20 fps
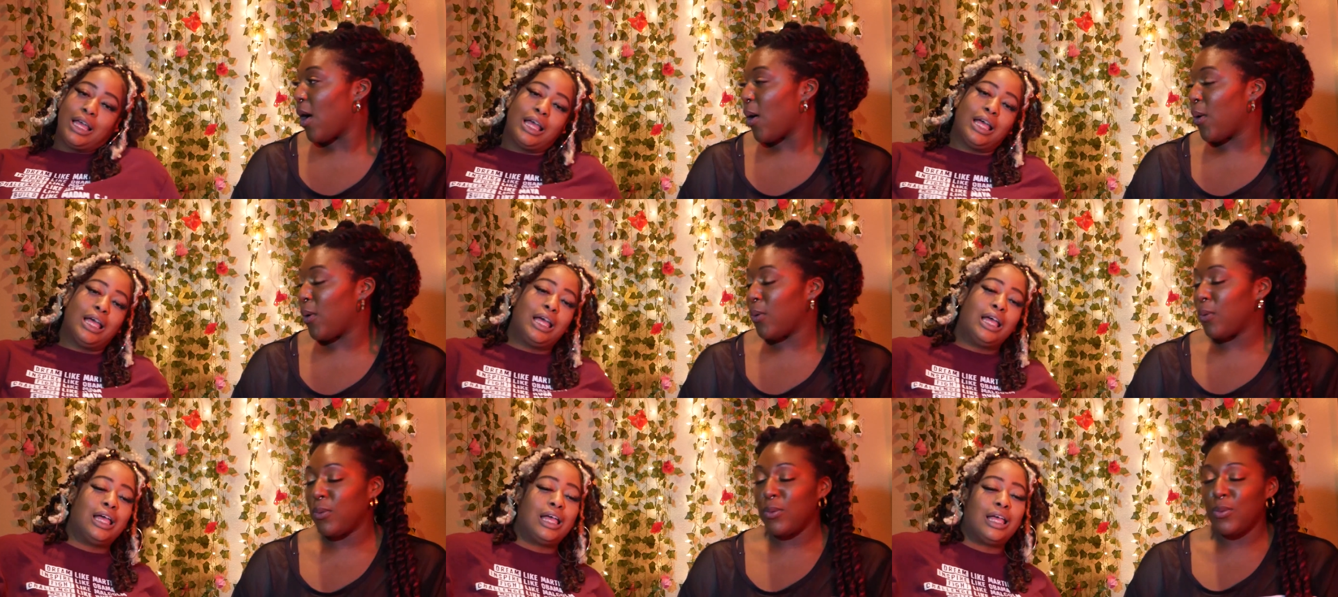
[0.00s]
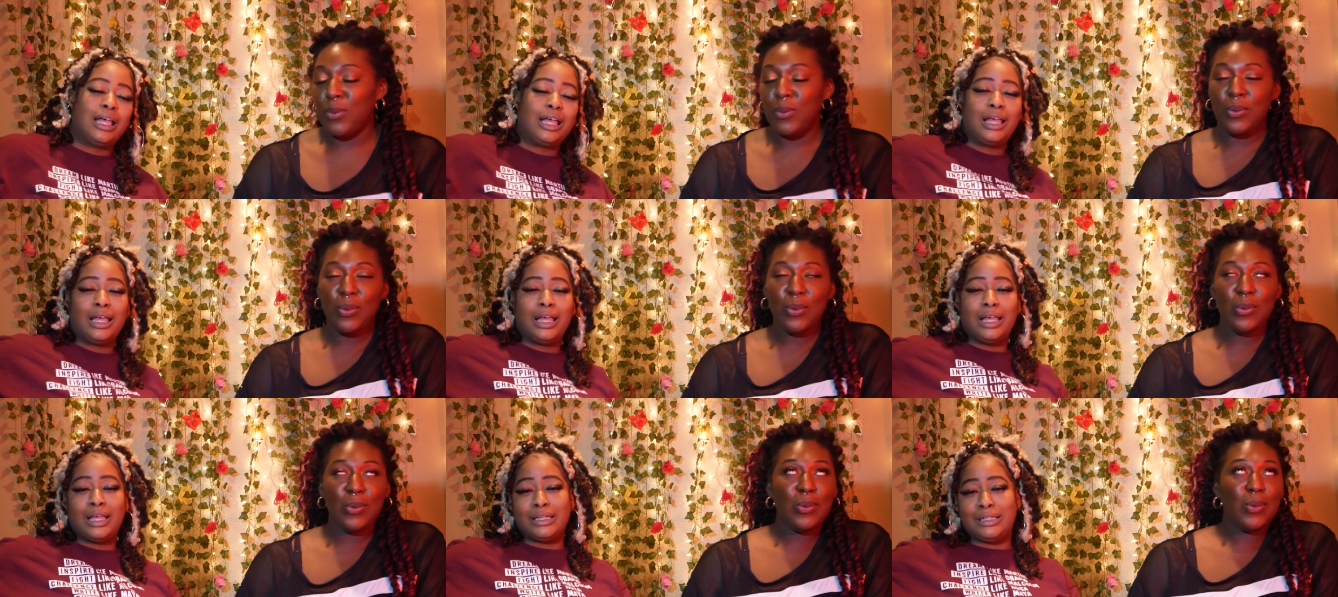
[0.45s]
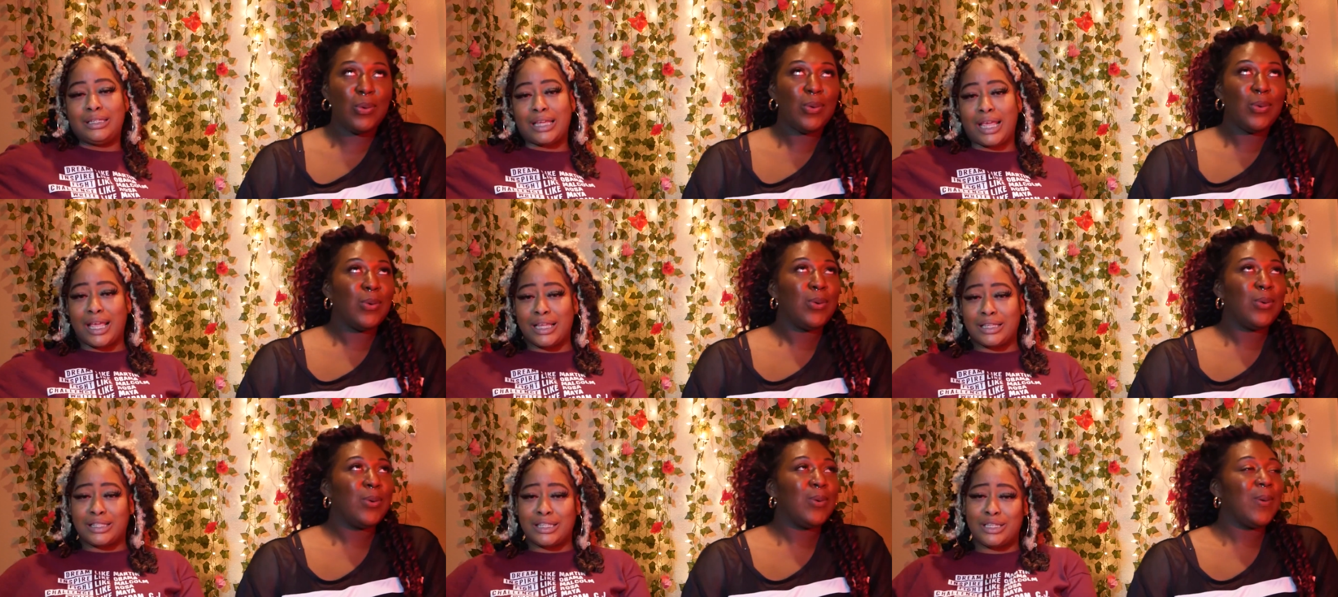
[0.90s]

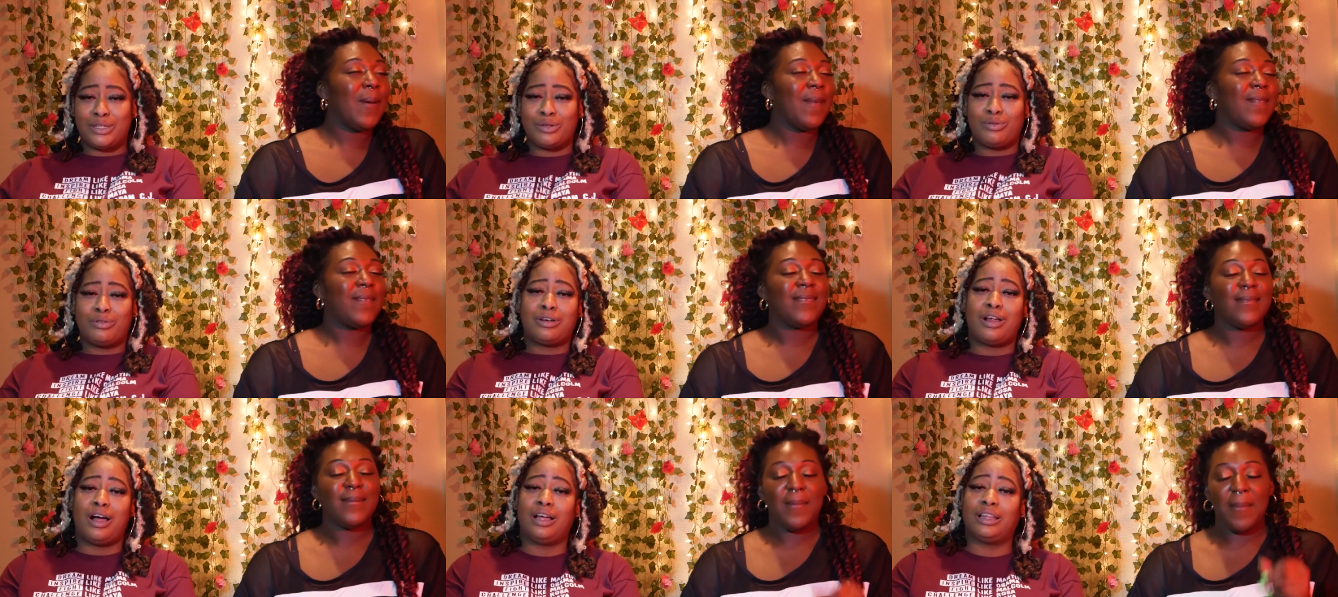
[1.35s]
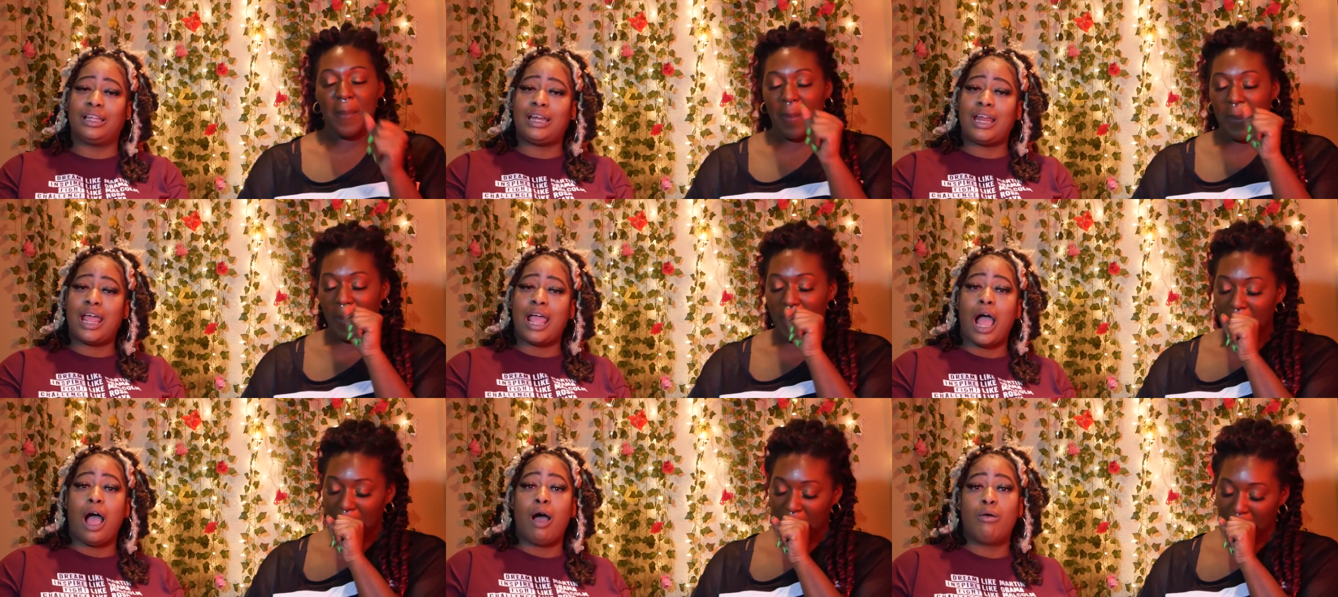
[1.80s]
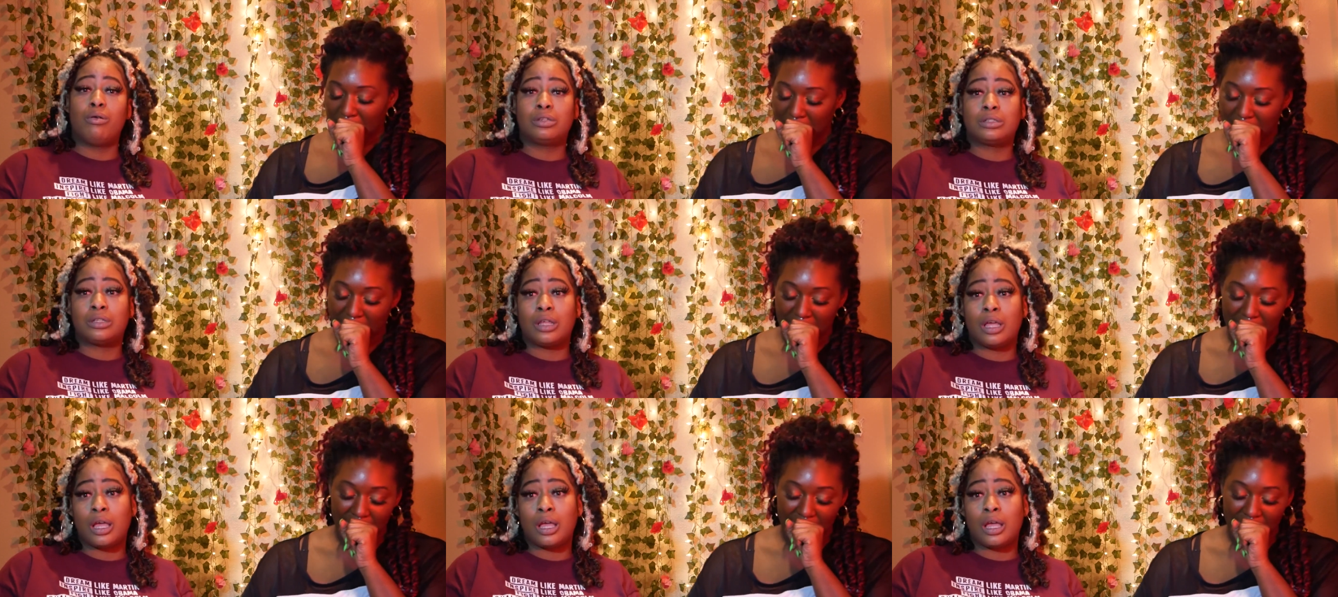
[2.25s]
Speaker 1: dancing, doing all of that. I was